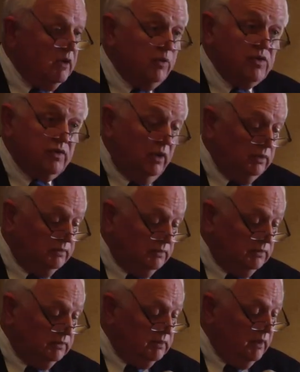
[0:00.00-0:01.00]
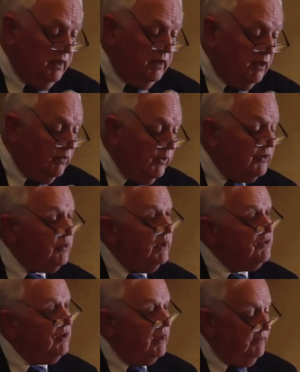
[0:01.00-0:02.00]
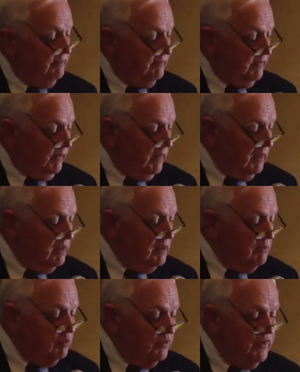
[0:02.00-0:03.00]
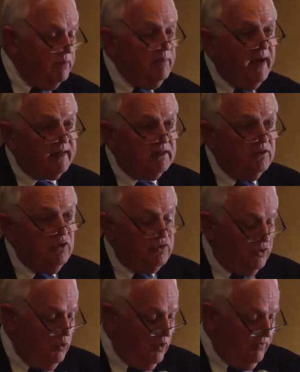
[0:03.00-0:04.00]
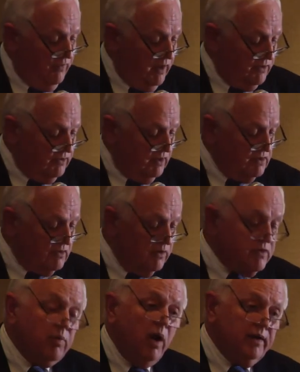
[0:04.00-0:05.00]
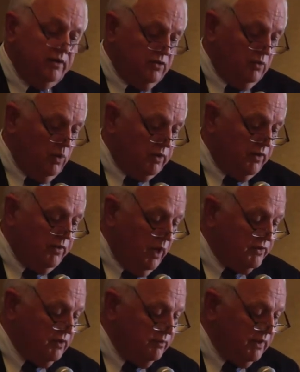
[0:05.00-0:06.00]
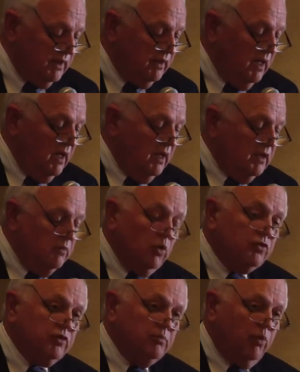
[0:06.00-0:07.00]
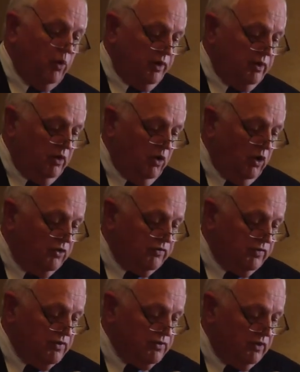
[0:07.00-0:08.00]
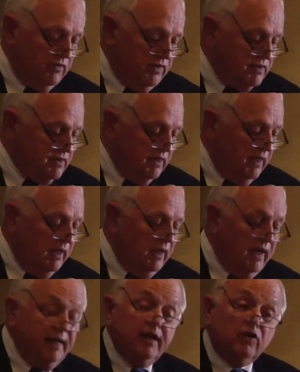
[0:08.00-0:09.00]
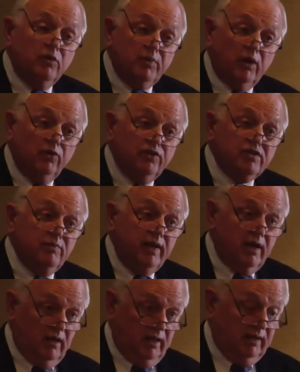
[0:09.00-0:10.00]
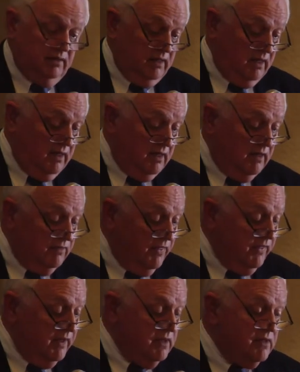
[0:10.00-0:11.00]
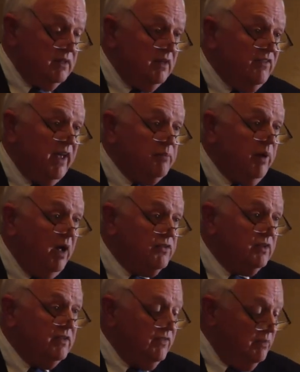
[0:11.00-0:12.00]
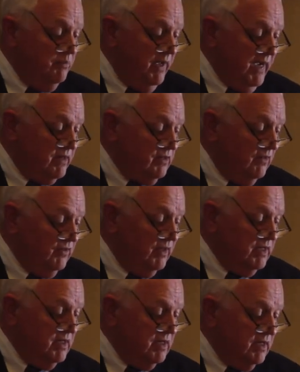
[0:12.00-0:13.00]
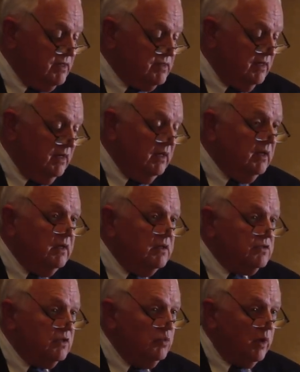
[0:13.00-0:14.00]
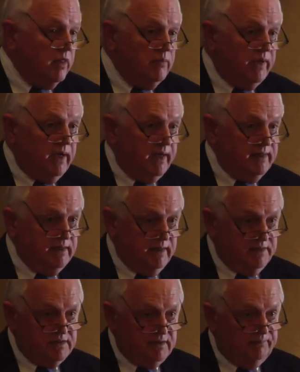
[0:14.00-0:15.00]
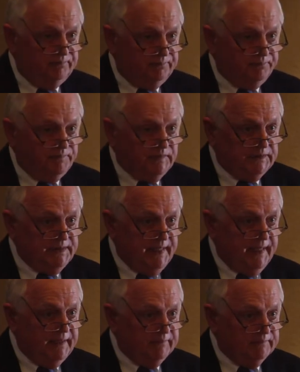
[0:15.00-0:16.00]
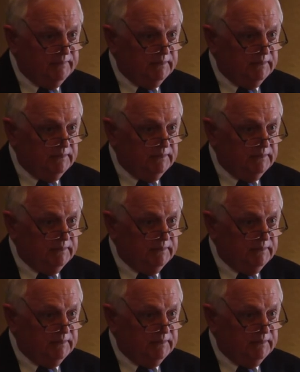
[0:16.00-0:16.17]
The result? Retrenching. moving back to those core functions, responding to what are thought to be the most important calls for service, an incremental dismantling of the things that have had positive impacts over the years. So what are the big ideas today?